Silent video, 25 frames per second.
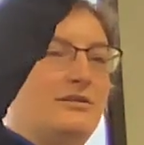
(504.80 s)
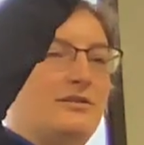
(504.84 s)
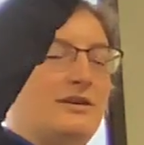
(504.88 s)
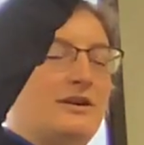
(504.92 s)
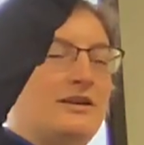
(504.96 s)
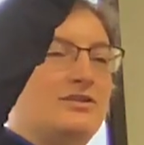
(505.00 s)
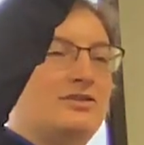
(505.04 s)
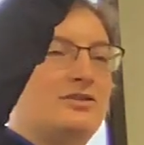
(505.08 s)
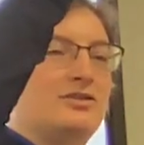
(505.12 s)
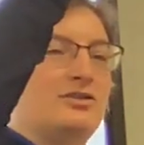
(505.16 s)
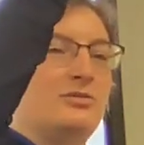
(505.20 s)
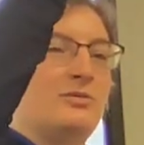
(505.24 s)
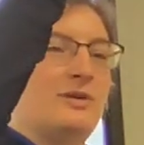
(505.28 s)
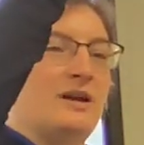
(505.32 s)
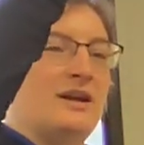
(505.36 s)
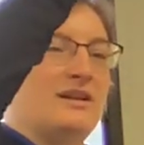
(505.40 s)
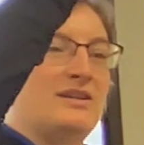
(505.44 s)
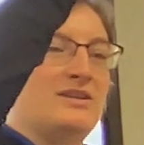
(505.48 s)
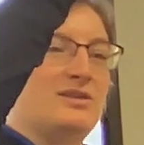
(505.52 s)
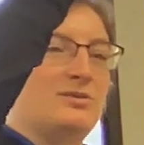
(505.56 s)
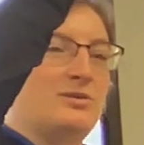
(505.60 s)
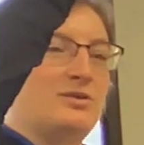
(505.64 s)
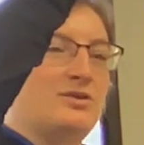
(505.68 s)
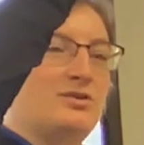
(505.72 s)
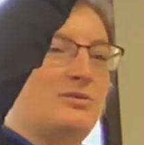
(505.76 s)
right? So you're
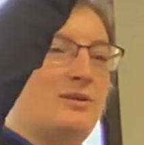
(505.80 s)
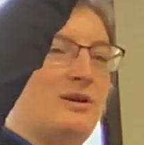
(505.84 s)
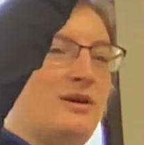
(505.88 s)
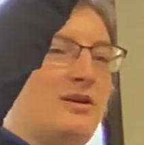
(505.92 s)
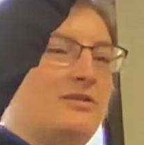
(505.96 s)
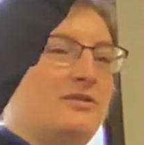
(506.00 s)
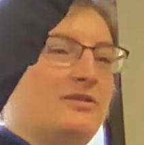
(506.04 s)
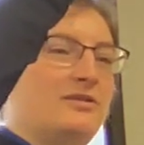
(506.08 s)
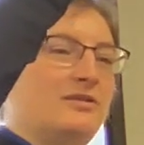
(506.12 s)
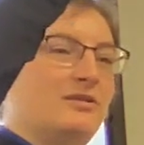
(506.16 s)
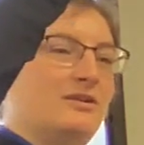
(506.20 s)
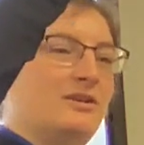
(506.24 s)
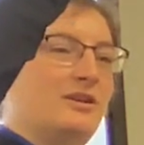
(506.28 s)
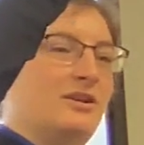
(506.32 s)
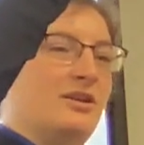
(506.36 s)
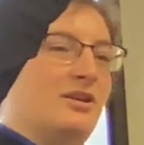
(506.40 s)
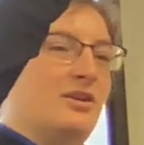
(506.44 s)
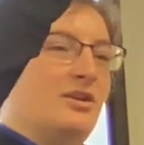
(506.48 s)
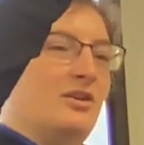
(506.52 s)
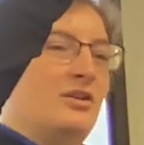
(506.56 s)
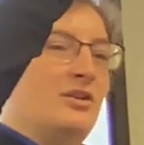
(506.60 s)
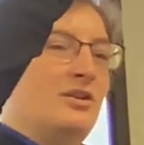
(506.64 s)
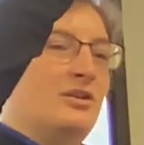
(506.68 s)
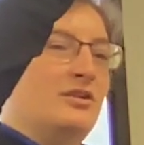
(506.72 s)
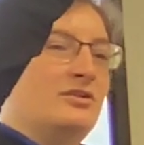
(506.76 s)
minus 1/12.
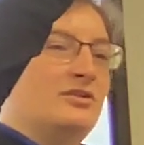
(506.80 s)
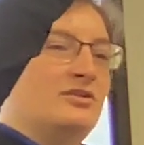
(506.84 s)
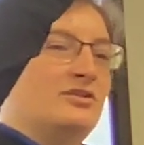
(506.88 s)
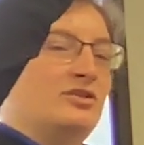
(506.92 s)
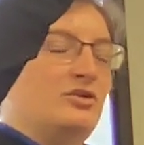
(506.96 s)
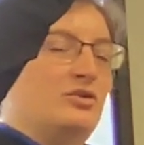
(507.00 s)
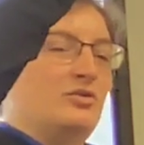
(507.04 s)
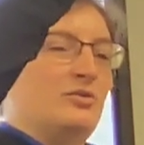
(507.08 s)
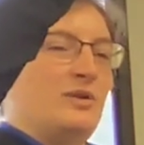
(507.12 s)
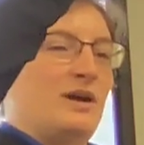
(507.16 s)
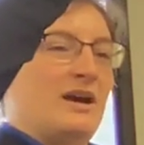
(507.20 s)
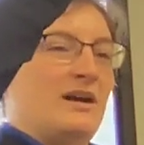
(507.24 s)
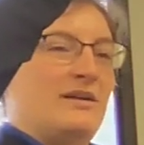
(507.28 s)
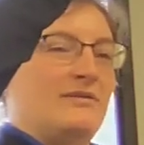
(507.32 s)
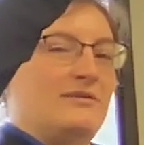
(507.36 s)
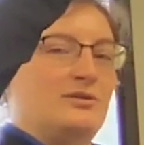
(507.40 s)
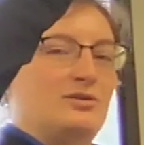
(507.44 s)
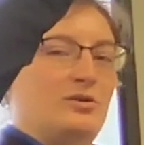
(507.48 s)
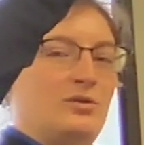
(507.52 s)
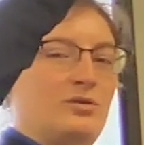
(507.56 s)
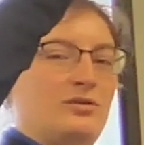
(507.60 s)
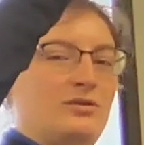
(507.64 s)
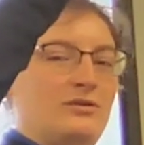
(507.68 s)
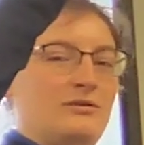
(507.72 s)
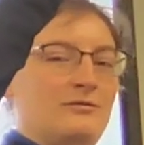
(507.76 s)
So you have a
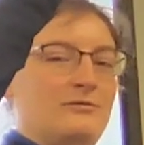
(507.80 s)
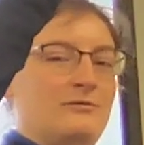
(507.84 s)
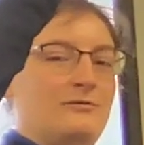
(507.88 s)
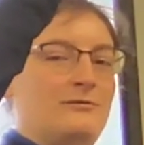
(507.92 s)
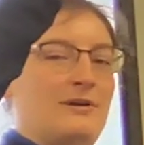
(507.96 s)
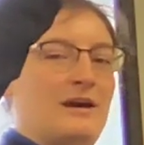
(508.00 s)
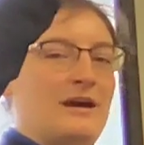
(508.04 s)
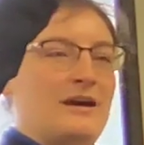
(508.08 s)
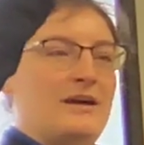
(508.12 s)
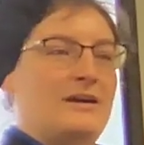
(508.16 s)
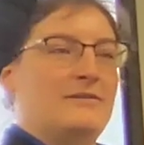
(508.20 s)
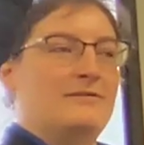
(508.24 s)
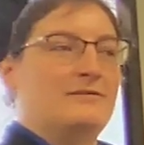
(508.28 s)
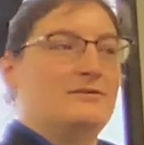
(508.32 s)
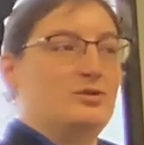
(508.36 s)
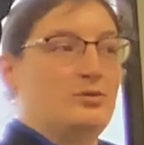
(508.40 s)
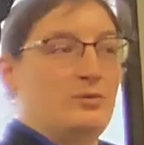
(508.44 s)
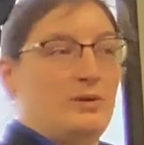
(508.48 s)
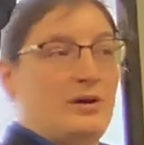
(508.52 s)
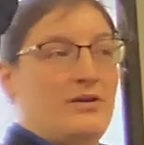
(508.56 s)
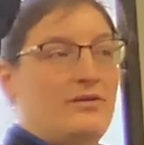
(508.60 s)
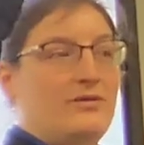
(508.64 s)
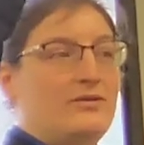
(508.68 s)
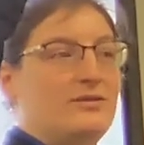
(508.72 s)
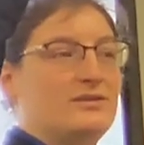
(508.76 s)
total of
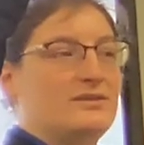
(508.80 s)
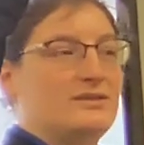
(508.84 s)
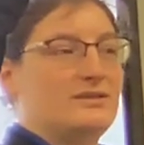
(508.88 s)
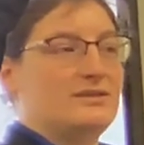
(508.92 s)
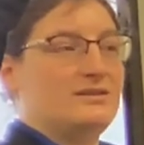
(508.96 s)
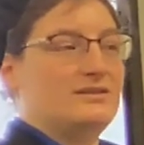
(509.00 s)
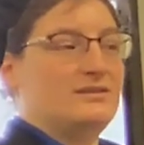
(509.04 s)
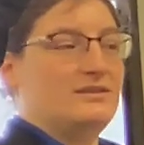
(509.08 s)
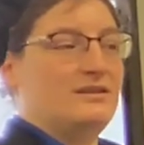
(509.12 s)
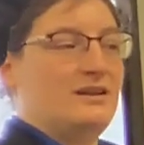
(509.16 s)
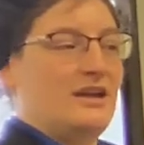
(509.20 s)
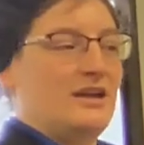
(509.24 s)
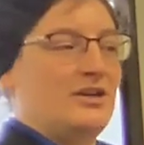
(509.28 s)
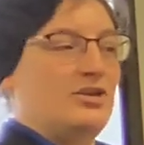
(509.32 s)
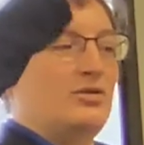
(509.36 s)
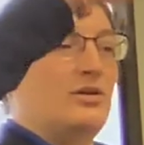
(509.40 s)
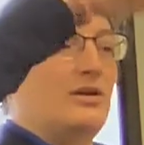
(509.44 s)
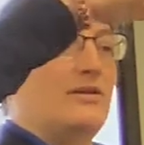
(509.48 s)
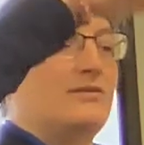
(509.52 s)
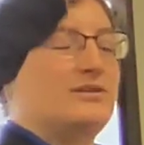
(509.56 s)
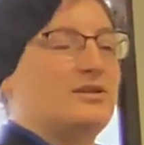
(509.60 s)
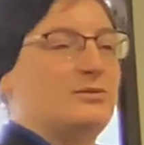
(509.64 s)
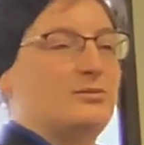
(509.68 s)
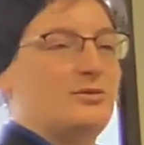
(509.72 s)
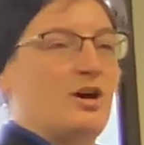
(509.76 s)
5/12, and you
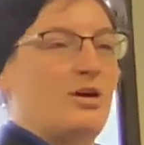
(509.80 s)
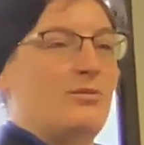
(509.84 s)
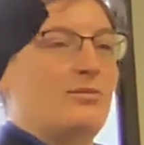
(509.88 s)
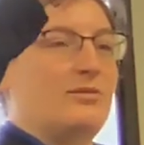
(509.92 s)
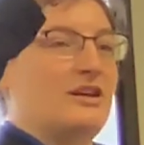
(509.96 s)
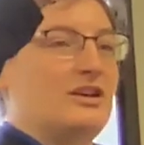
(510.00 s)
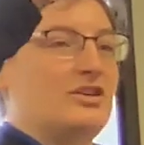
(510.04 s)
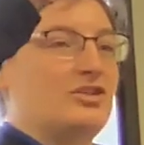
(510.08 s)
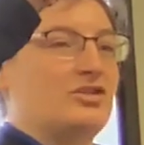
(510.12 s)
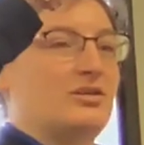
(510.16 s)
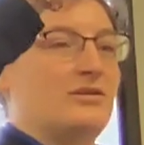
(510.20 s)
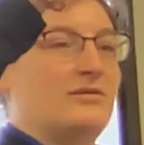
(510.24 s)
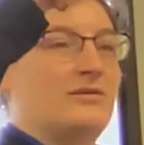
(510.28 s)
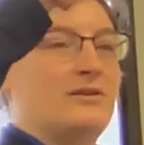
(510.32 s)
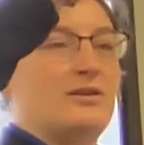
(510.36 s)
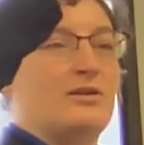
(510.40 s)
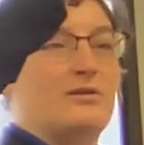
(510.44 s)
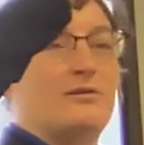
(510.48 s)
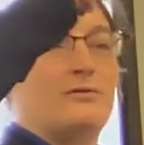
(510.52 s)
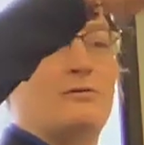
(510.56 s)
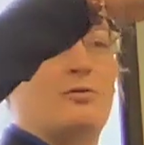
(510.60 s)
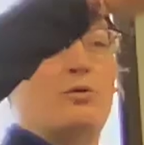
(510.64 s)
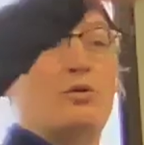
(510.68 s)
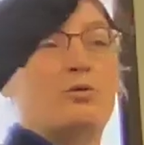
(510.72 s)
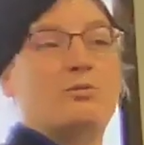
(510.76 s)
have some combination of either
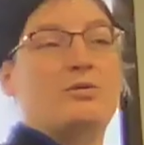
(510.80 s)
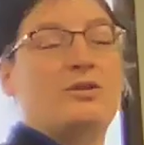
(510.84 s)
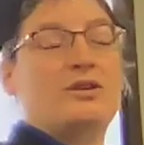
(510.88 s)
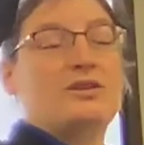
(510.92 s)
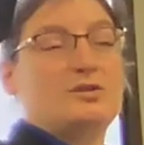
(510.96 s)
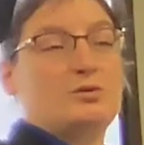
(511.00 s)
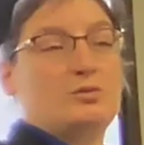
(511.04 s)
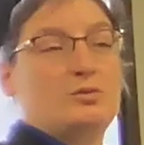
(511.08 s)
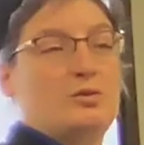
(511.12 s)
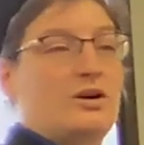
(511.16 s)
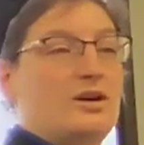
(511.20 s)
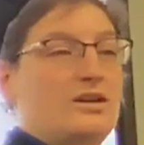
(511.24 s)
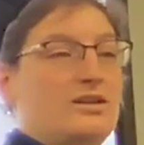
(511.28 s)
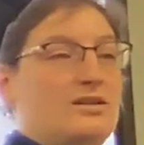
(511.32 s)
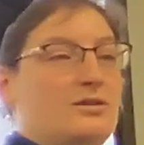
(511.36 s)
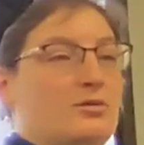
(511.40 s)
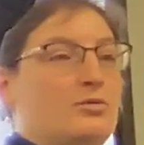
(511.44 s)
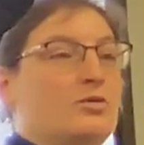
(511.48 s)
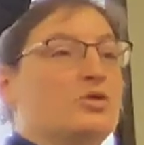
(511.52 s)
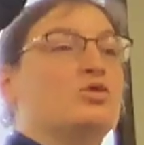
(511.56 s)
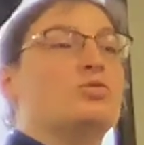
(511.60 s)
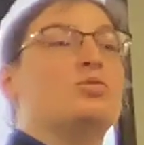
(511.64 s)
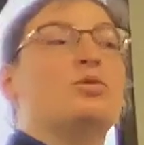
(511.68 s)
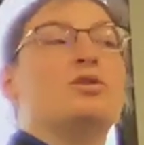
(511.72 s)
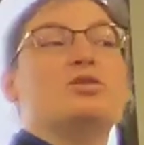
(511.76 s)
4 plus 1, which